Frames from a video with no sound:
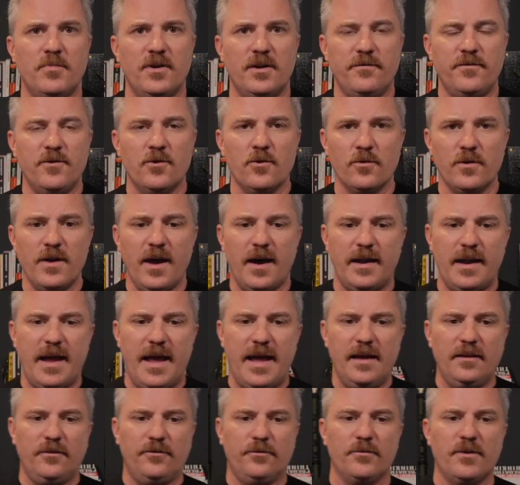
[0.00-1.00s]
But if you're not
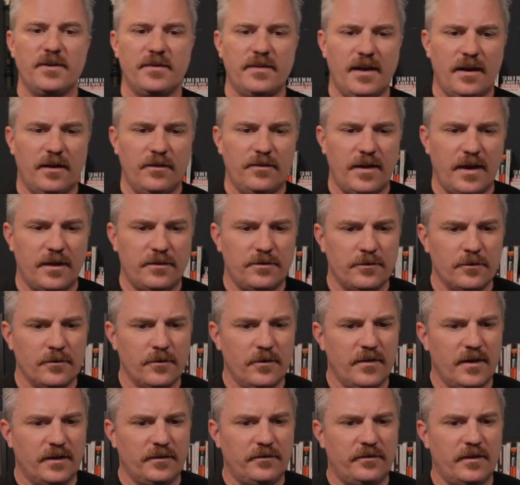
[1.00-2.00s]
answering that, that,
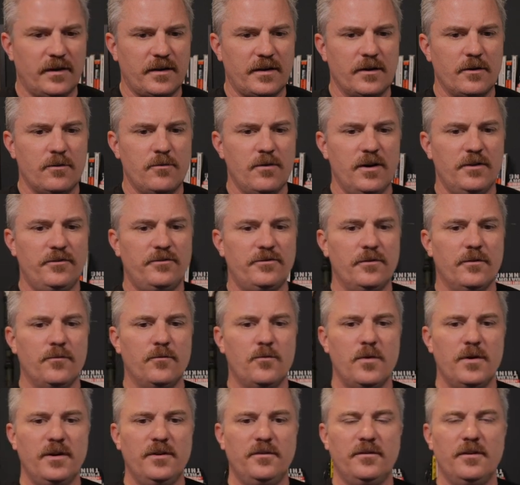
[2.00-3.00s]
thir- that second question
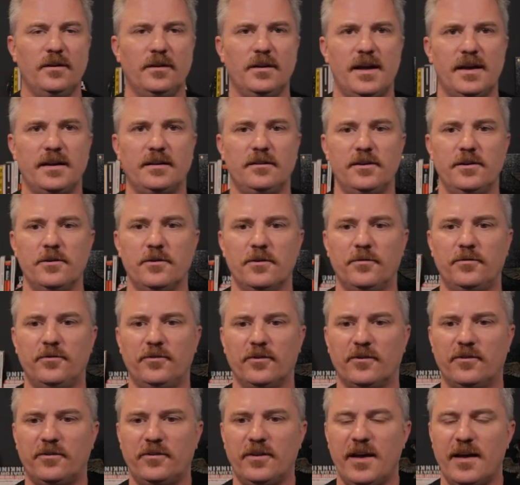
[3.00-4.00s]
of what is the likelihood of
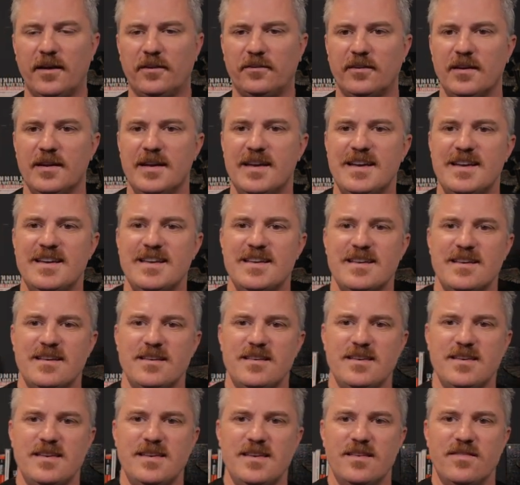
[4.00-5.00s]
success,
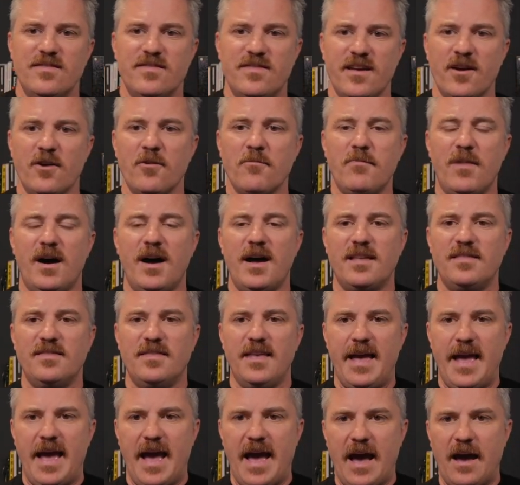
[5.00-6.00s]
in their
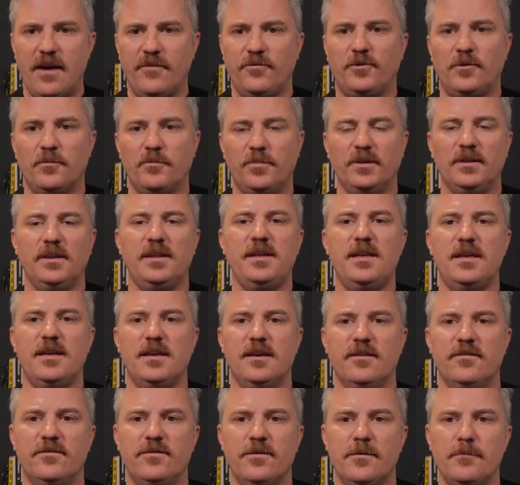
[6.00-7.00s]
mind, they have to
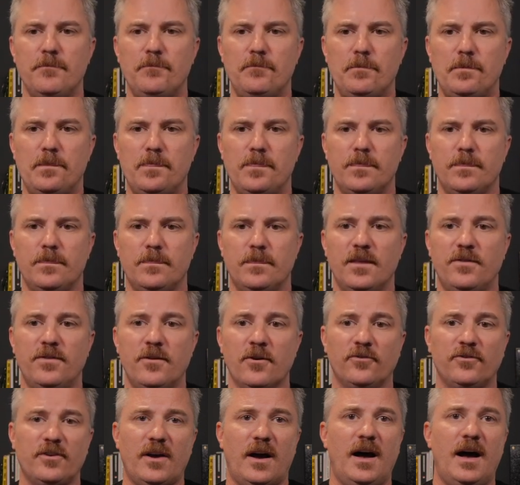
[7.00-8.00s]
believe that
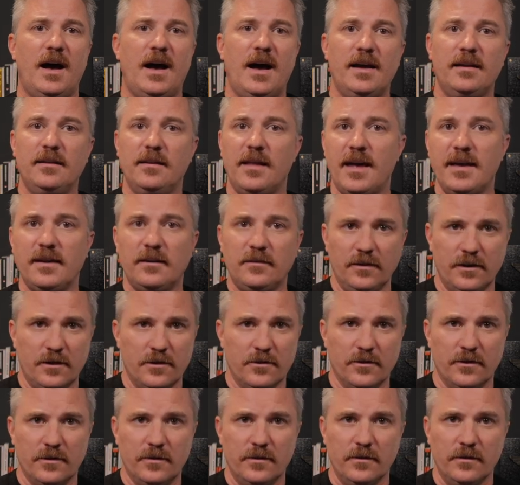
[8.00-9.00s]
there's a high
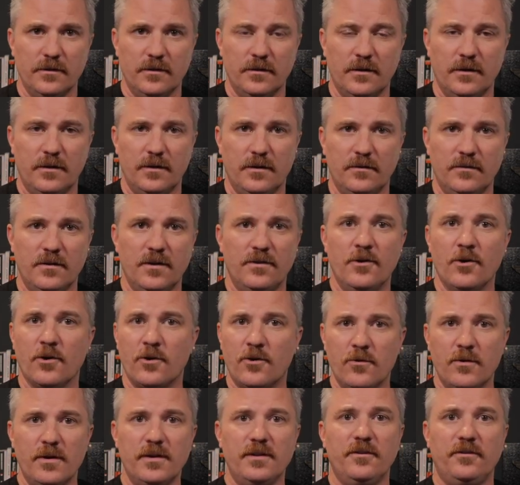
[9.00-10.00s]
likelihood that they're
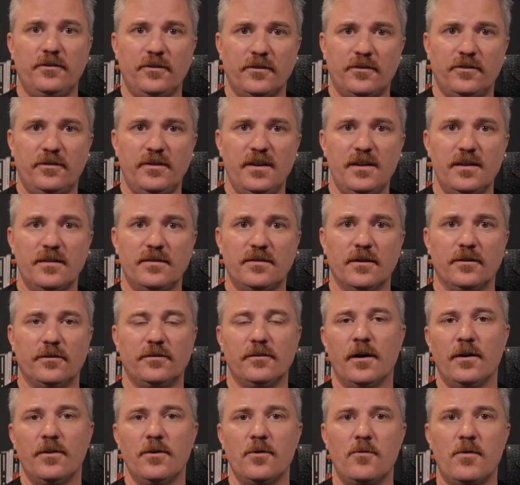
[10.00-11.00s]
going to succeed at
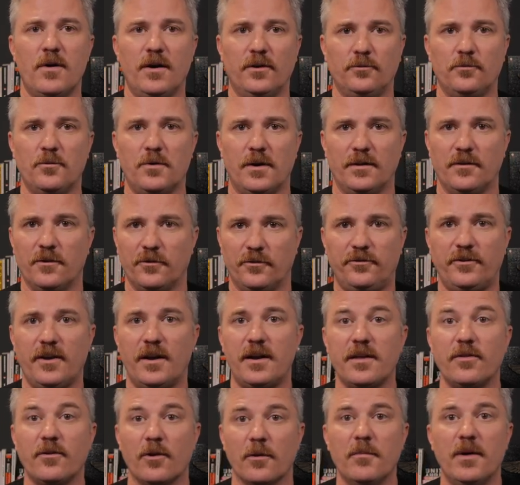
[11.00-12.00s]
this. Otherwise, what? They're
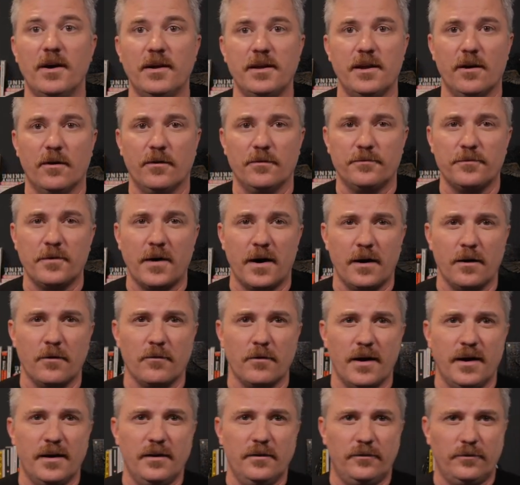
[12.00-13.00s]
setting their money on fire,
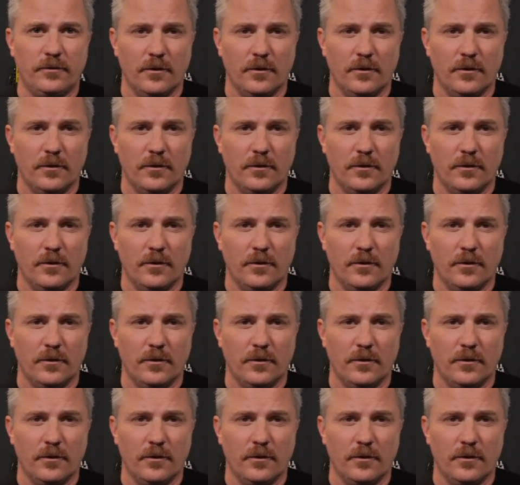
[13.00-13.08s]
right?